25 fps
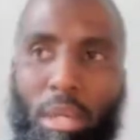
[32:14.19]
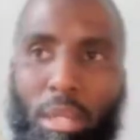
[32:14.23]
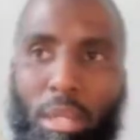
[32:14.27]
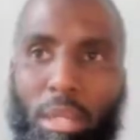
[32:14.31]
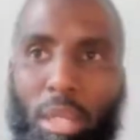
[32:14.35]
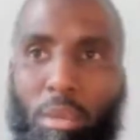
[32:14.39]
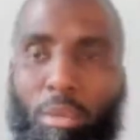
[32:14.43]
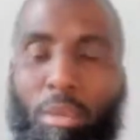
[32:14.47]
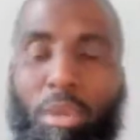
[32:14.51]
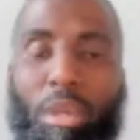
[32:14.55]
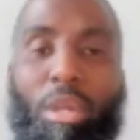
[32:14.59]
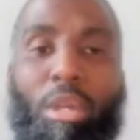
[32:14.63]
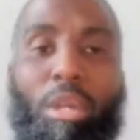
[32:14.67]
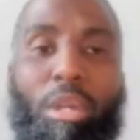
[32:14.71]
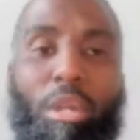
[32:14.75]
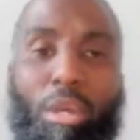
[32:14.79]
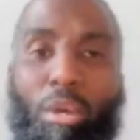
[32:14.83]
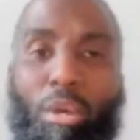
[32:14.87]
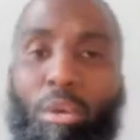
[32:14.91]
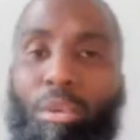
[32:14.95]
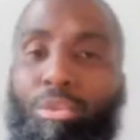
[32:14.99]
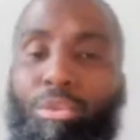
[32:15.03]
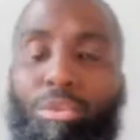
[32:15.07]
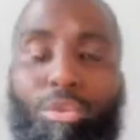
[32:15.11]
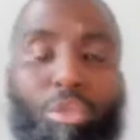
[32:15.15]
that we're going to
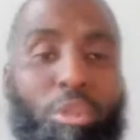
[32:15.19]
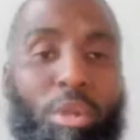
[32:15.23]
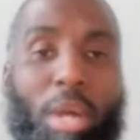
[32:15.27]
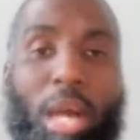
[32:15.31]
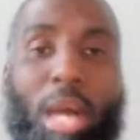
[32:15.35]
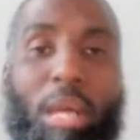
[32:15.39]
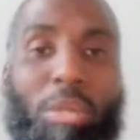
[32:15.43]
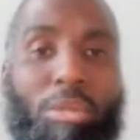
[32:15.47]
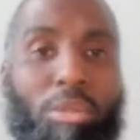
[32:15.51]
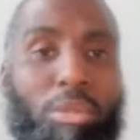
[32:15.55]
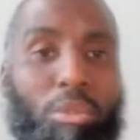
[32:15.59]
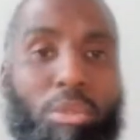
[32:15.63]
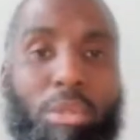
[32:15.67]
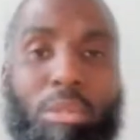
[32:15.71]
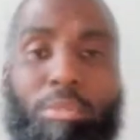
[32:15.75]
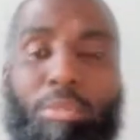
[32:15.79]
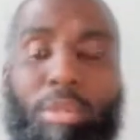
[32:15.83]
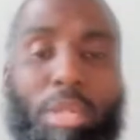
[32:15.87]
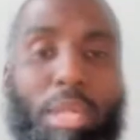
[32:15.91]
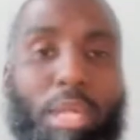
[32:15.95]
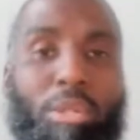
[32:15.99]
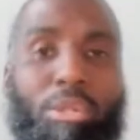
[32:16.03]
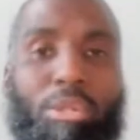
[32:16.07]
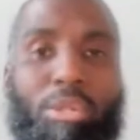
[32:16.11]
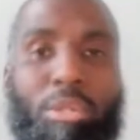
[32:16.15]
go through trials and
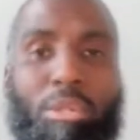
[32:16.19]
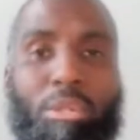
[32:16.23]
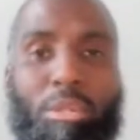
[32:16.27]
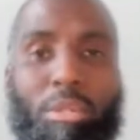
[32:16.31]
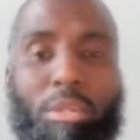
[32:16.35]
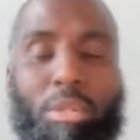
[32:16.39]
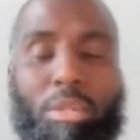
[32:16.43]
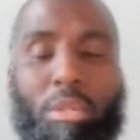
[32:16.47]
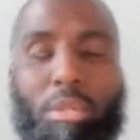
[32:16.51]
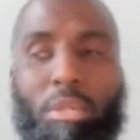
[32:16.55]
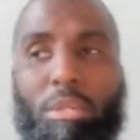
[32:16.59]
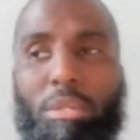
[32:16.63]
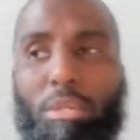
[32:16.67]
tribulations.